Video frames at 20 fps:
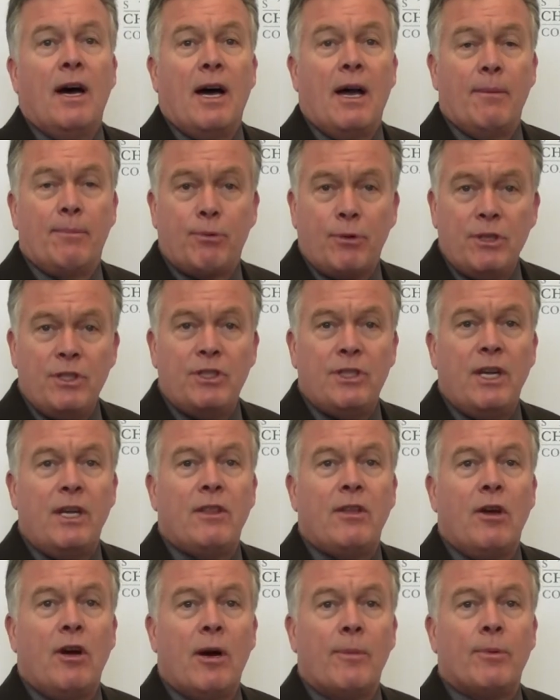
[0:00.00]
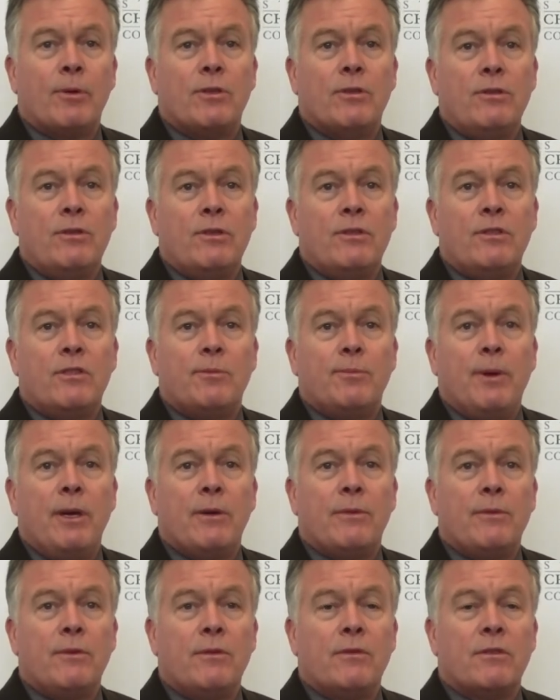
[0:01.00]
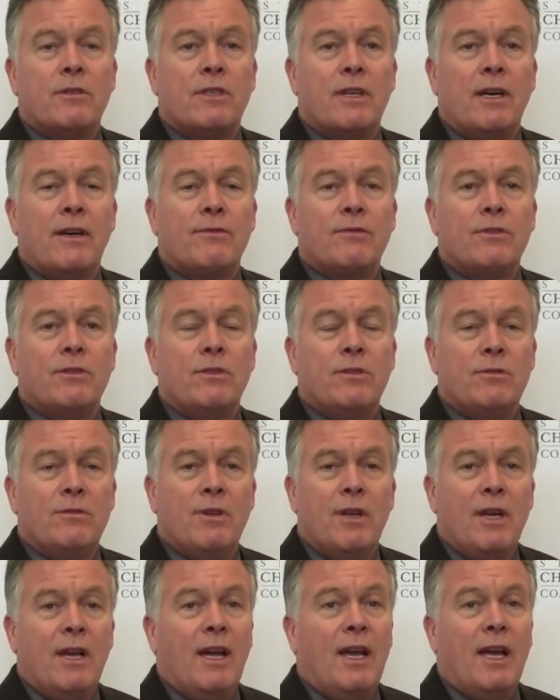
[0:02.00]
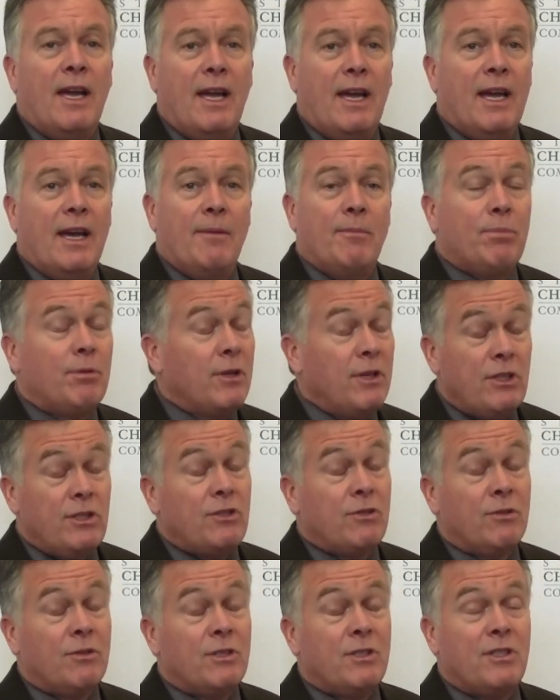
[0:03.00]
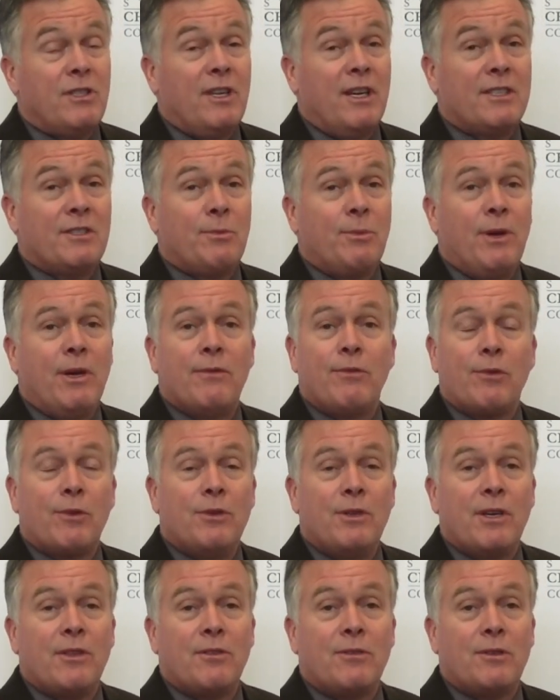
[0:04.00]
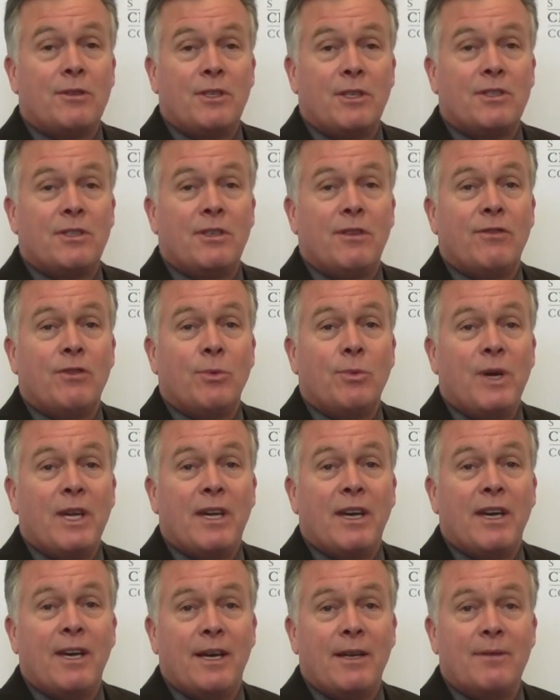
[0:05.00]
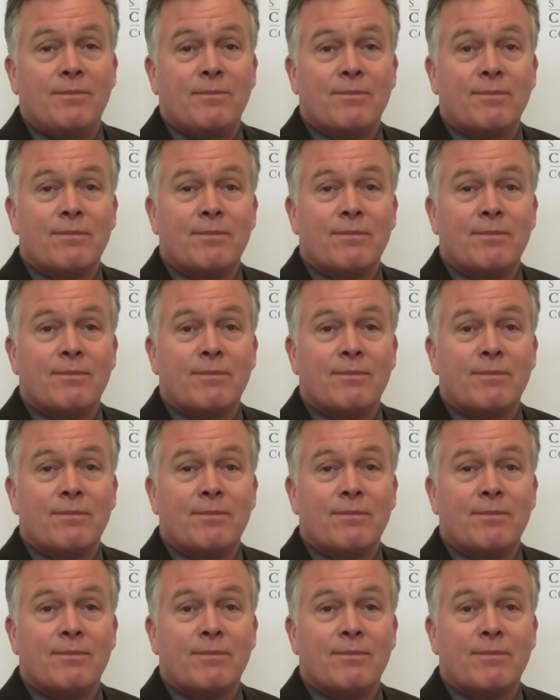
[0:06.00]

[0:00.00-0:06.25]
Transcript: I appreciate the opportunity to speak with you this afternoon, and please join us next week for another edition of The Week Ahead.